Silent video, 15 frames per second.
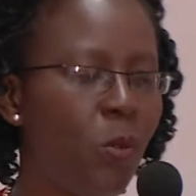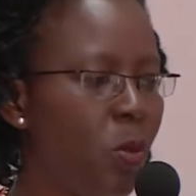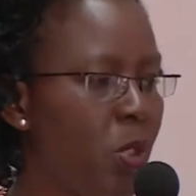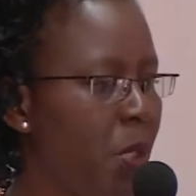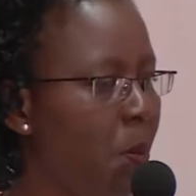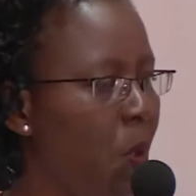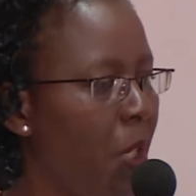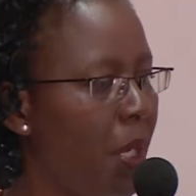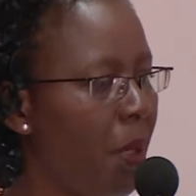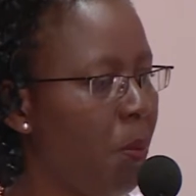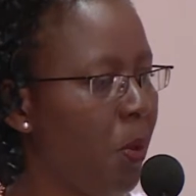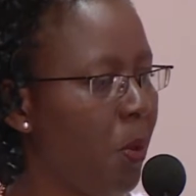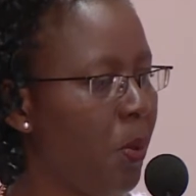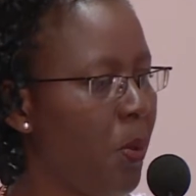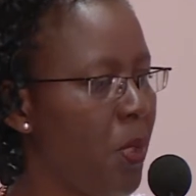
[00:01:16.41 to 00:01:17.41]
smaller
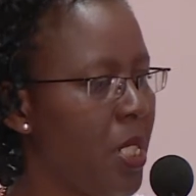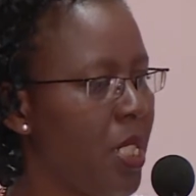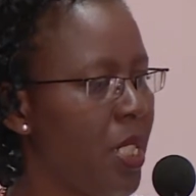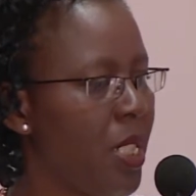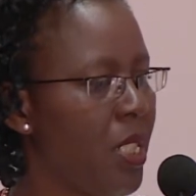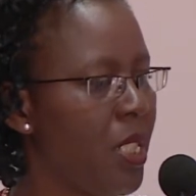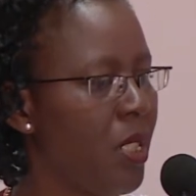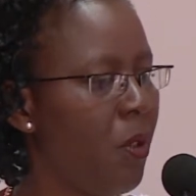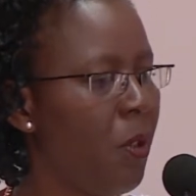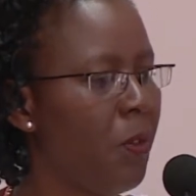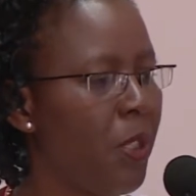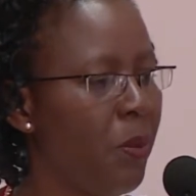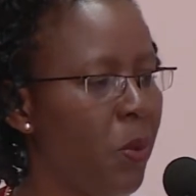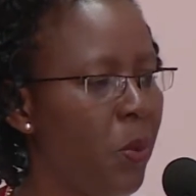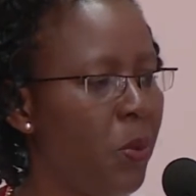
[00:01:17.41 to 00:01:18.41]
proportion of
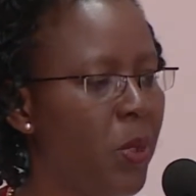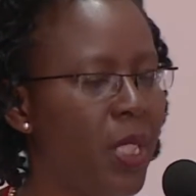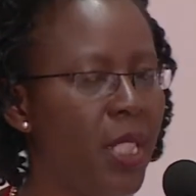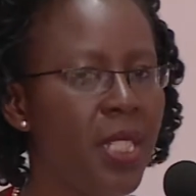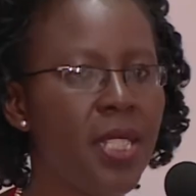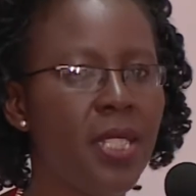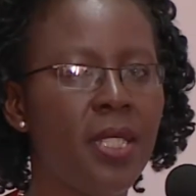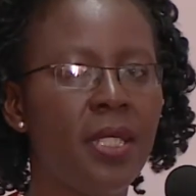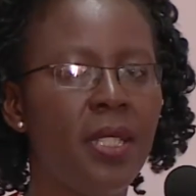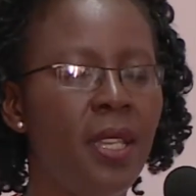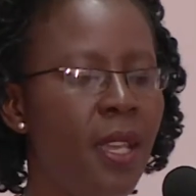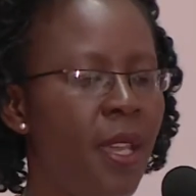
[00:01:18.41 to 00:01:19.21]
the population